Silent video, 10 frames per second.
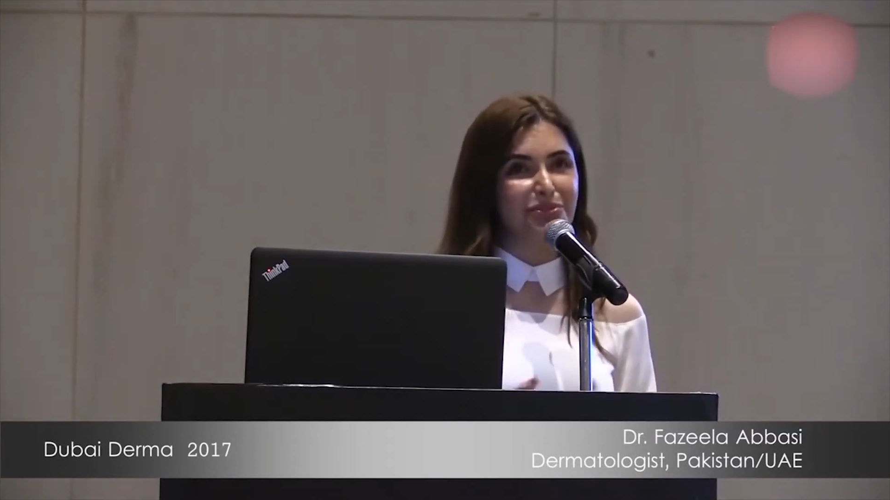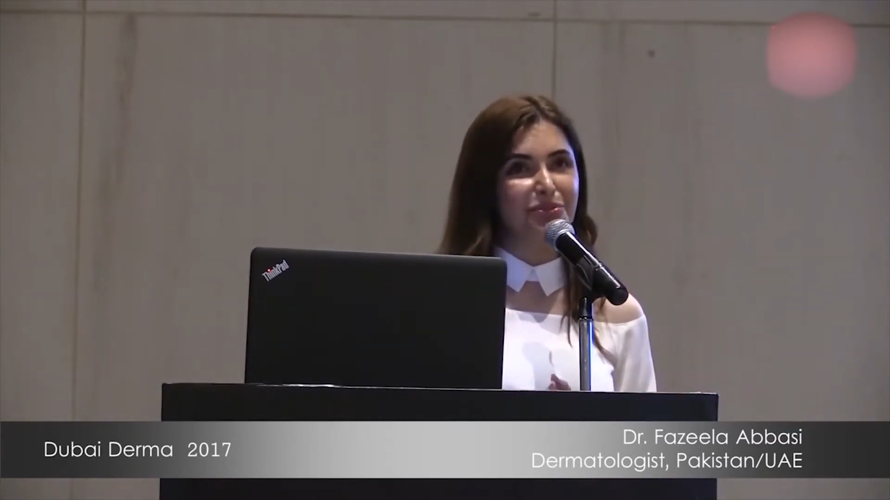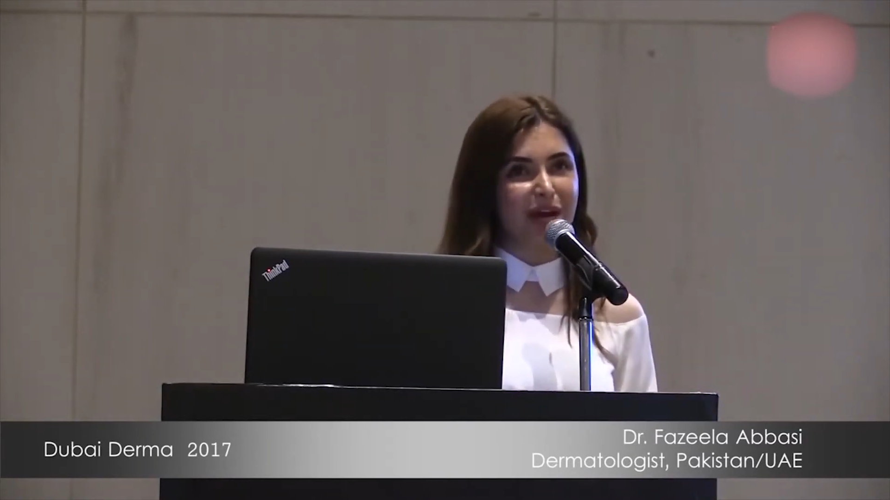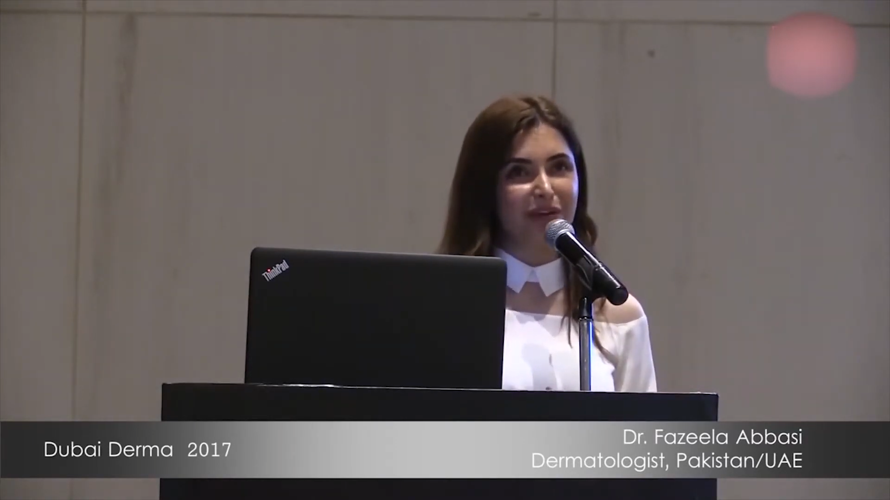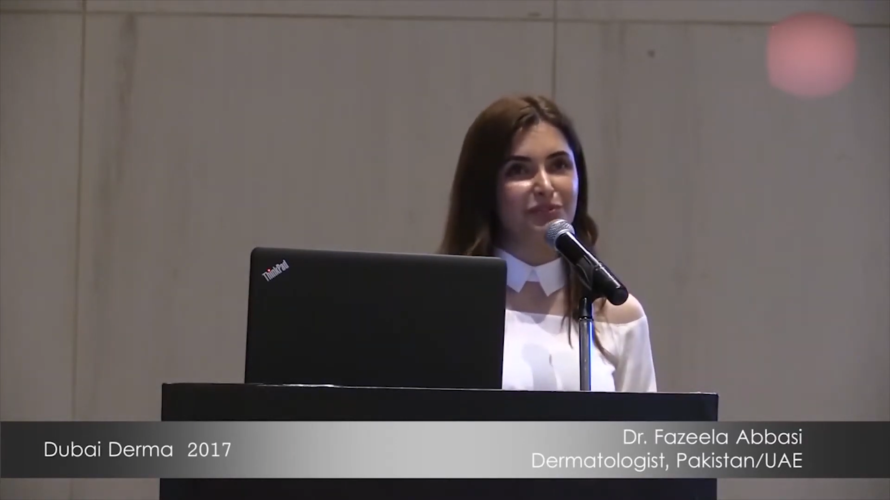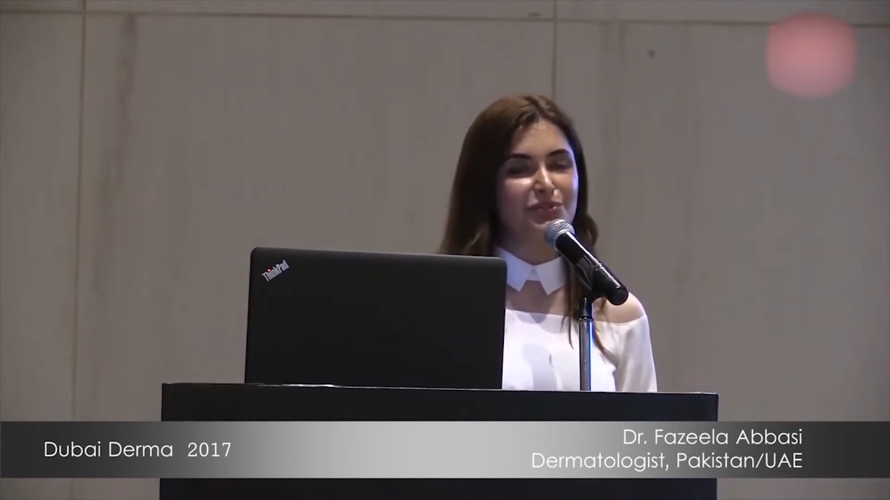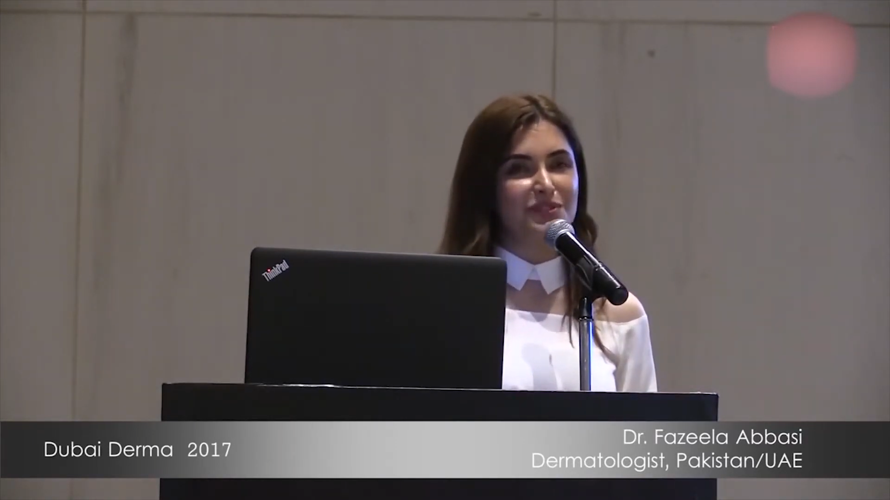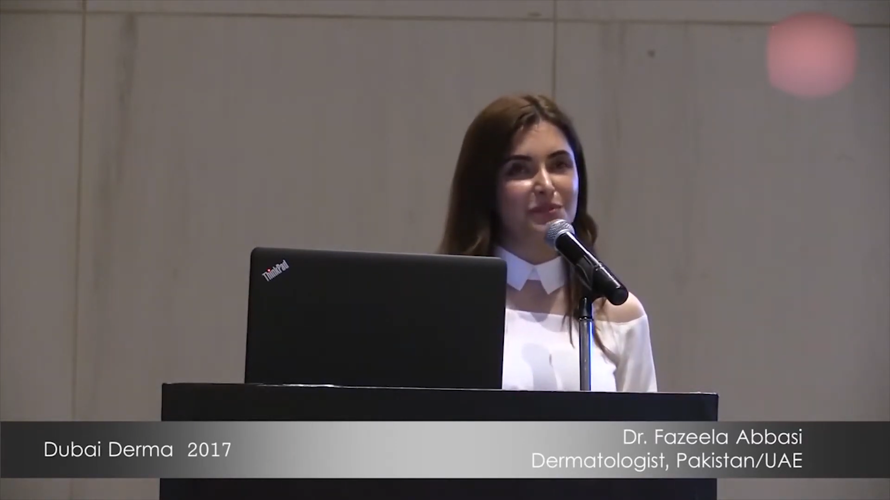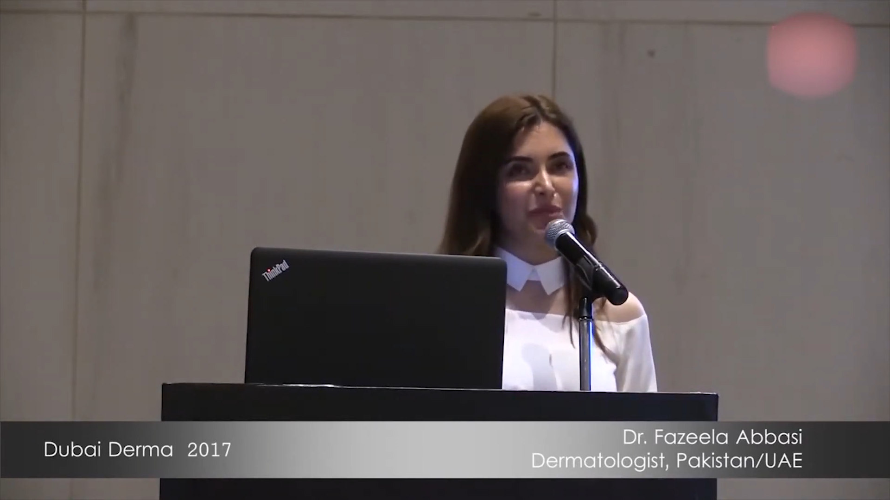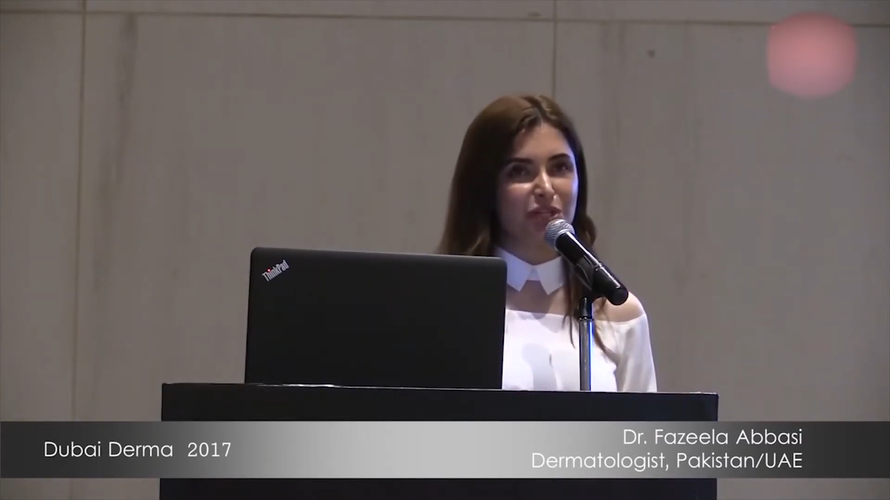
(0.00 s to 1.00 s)
you have to
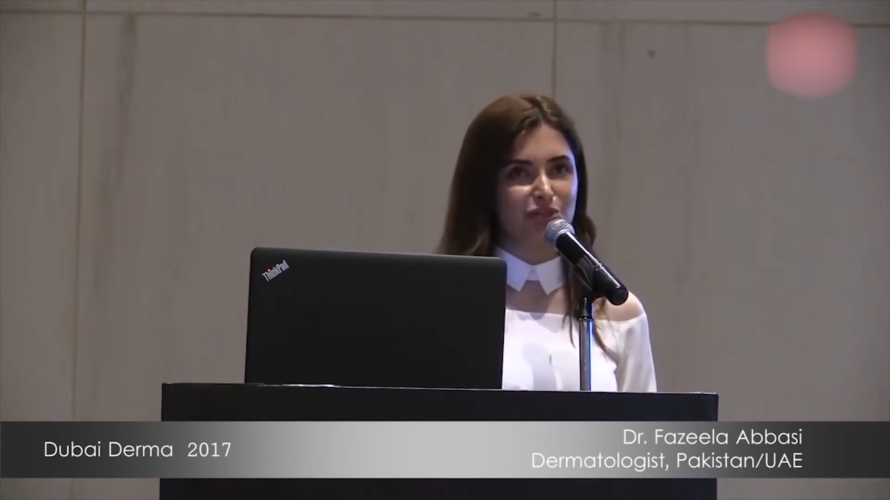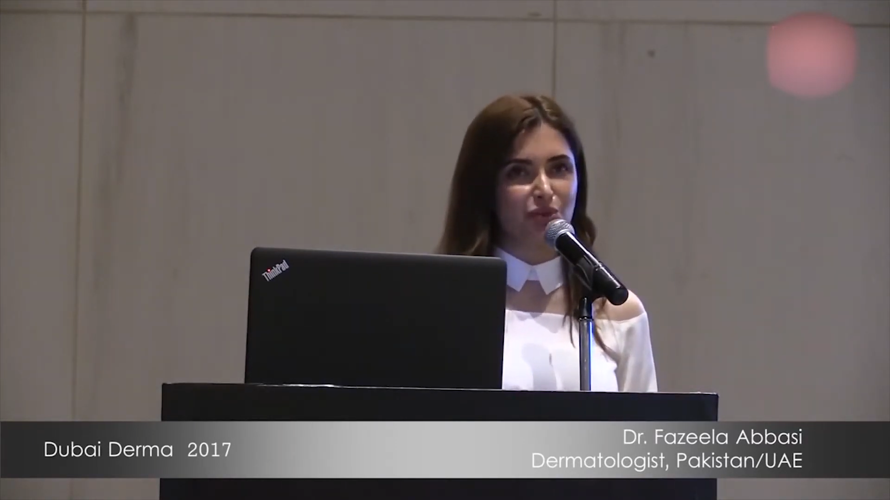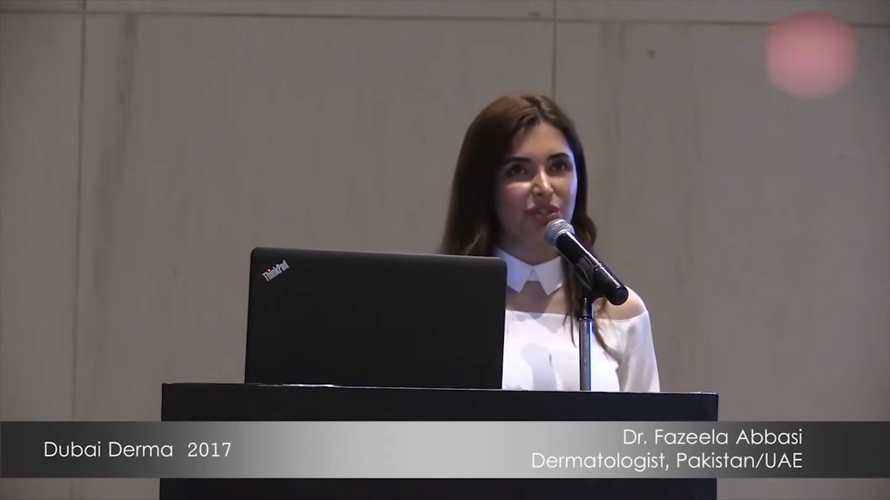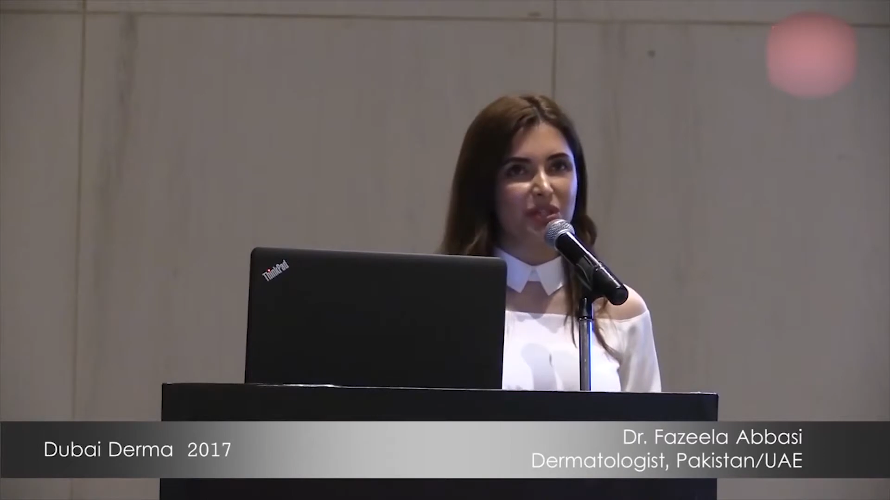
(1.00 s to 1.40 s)
just make sure